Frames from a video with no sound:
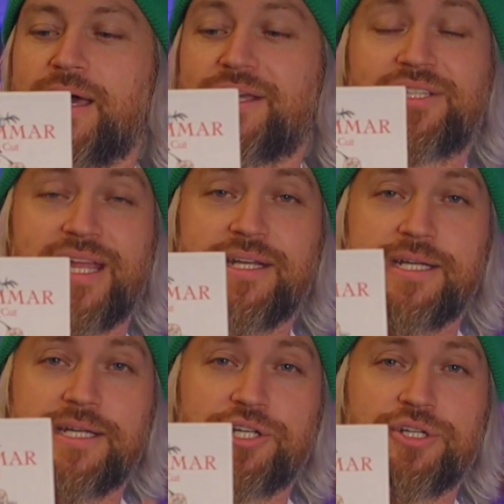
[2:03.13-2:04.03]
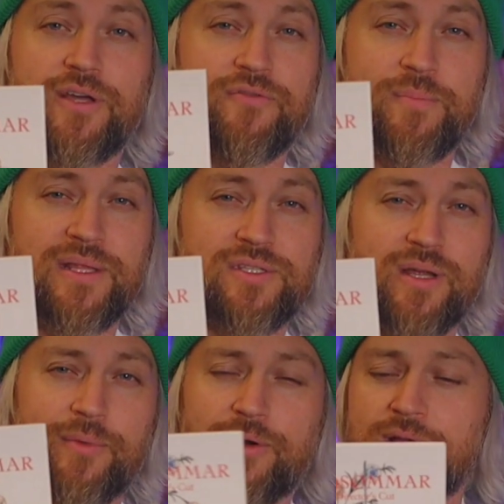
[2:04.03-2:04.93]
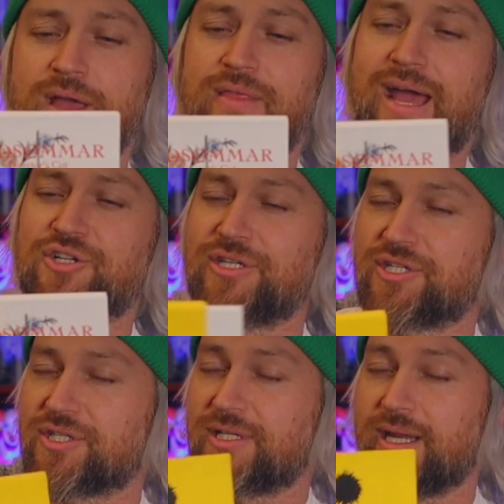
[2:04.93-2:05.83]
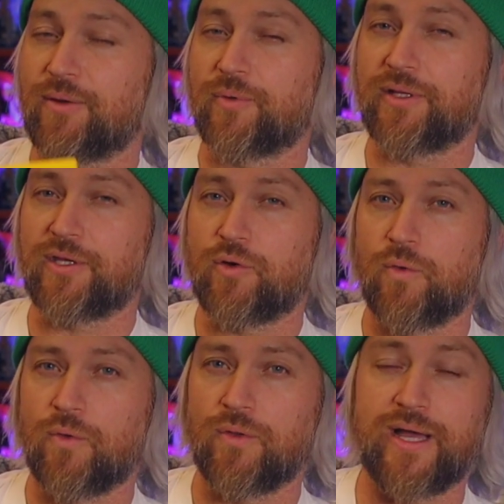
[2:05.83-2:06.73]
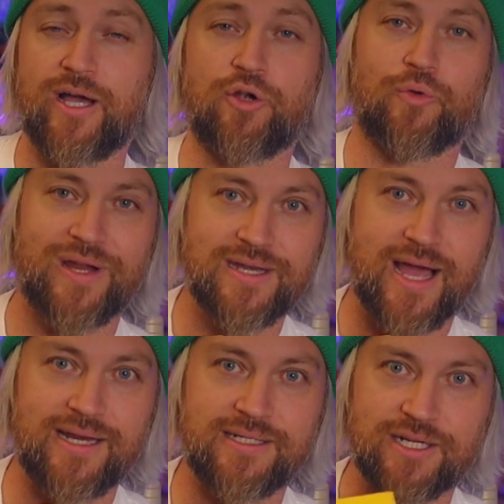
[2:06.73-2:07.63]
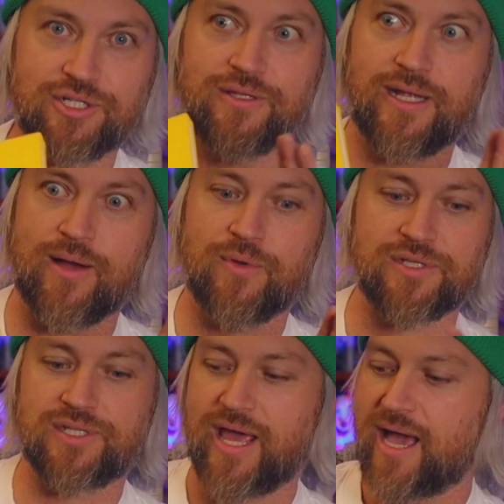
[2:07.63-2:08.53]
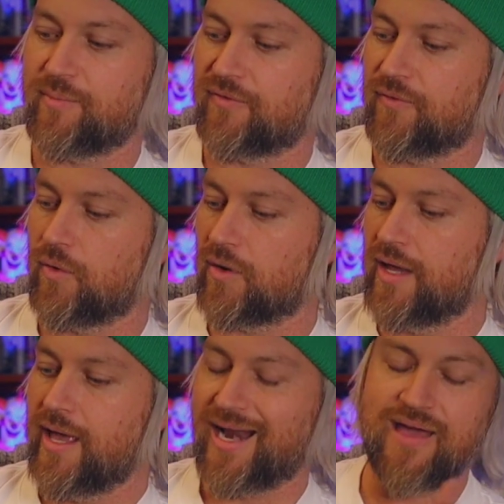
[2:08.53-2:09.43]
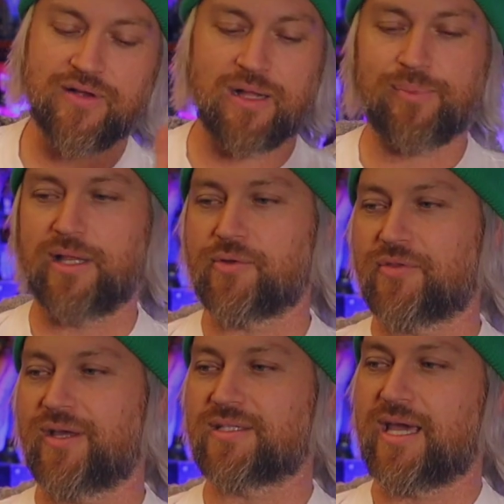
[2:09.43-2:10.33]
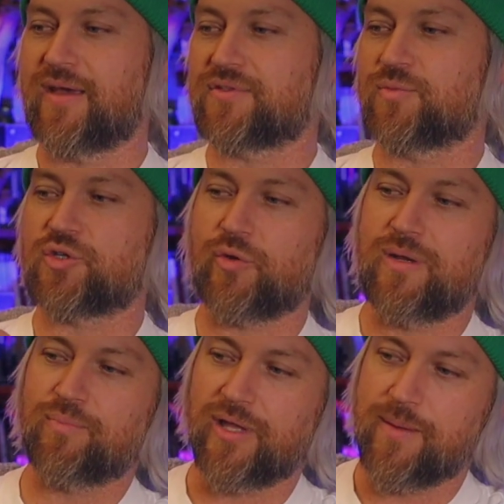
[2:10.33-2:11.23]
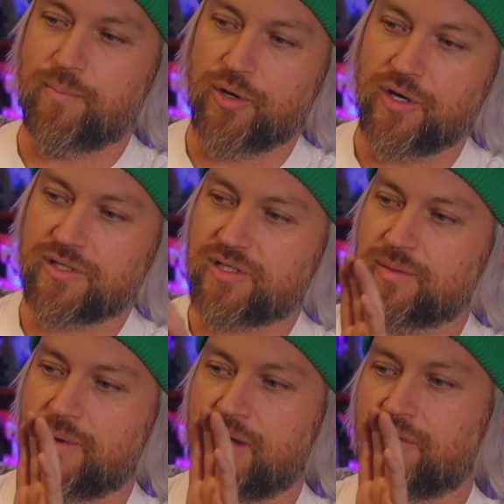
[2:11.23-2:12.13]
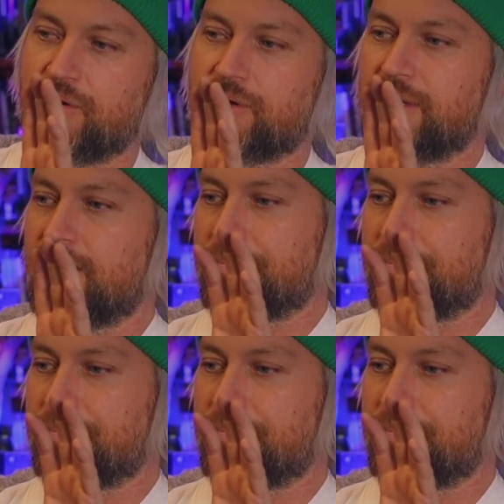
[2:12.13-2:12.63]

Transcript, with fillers: uh, extended edition of Midsommar. They actually just did a really cool uh, Green Knight edition that I want to snag before. And I have a couple other things. I have some screenplay books, some other